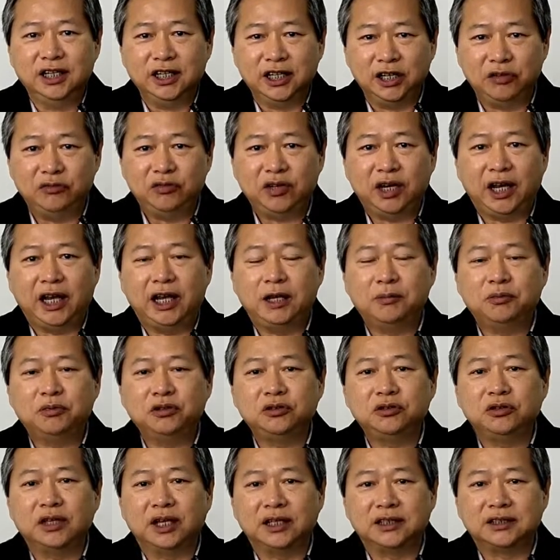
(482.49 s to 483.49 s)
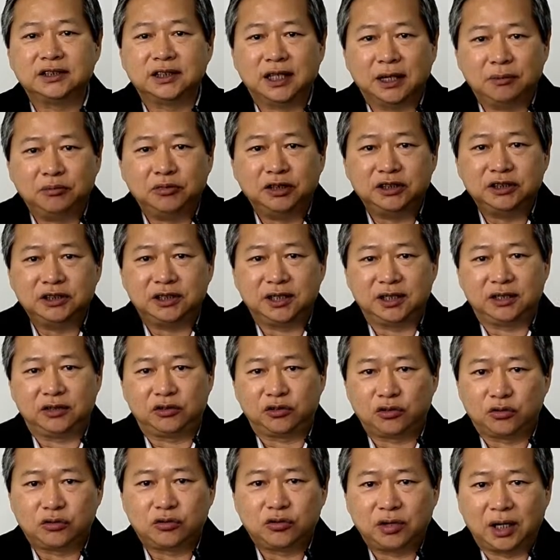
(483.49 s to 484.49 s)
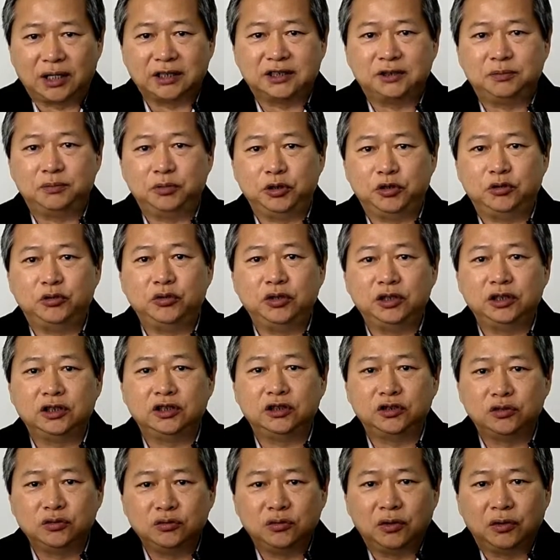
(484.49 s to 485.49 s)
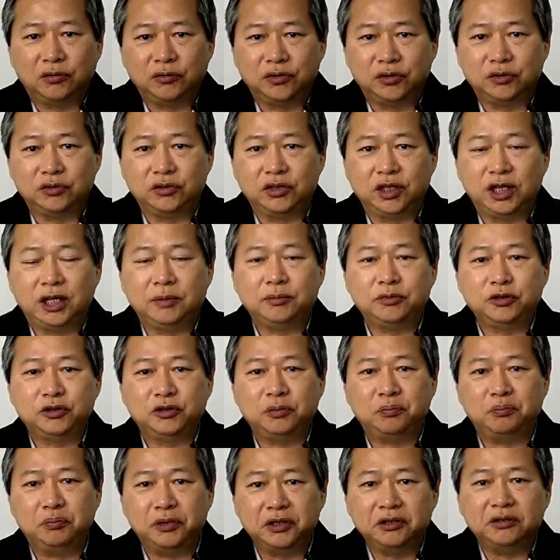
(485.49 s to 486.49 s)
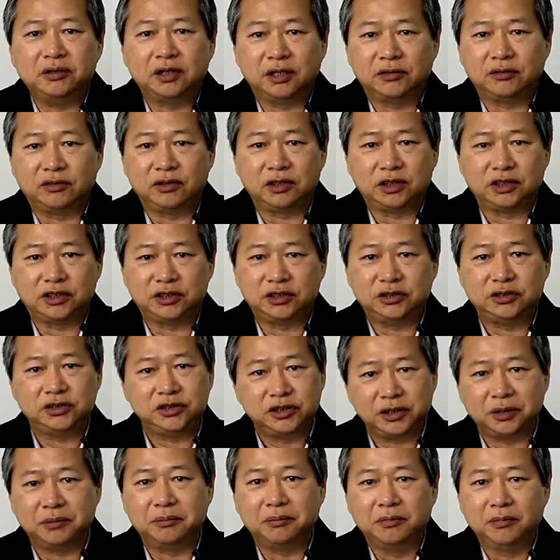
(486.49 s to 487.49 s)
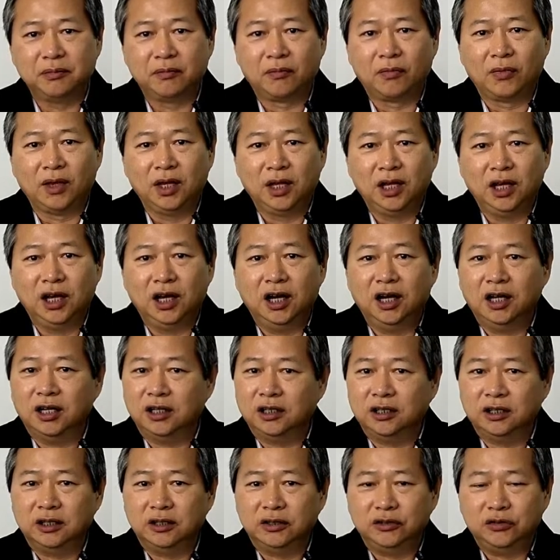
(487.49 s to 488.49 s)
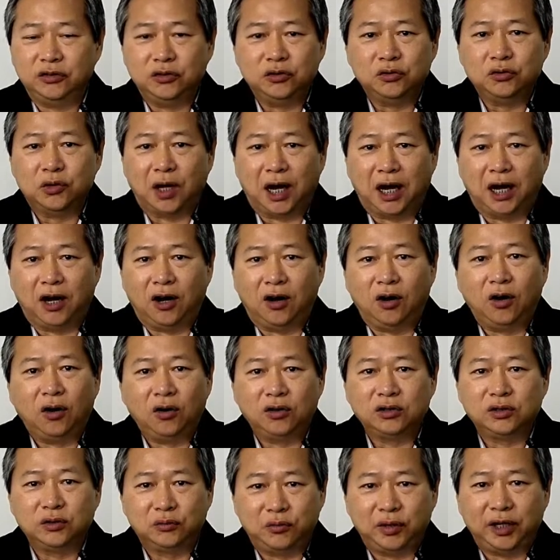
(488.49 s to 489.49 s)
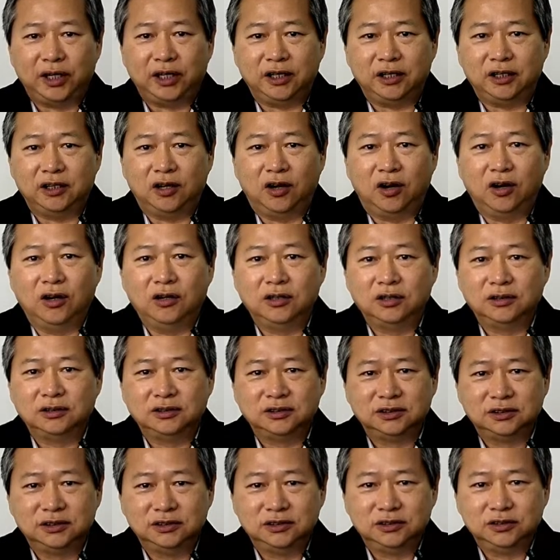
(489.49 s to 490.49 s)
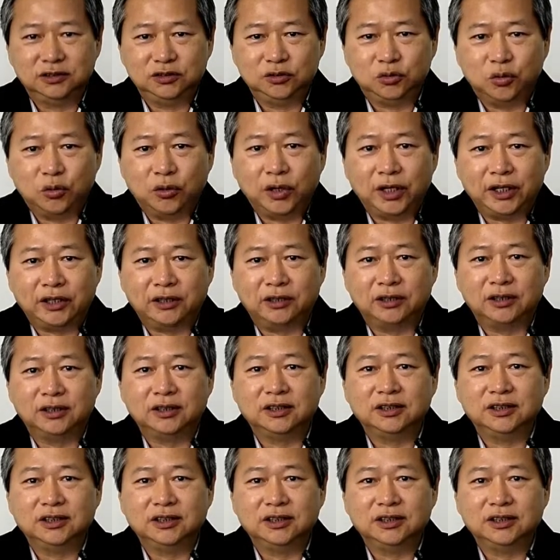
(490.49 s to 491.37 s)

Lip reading: If you're able to establish that trust between the two of you, you're able to build that relationship, you are all the way going.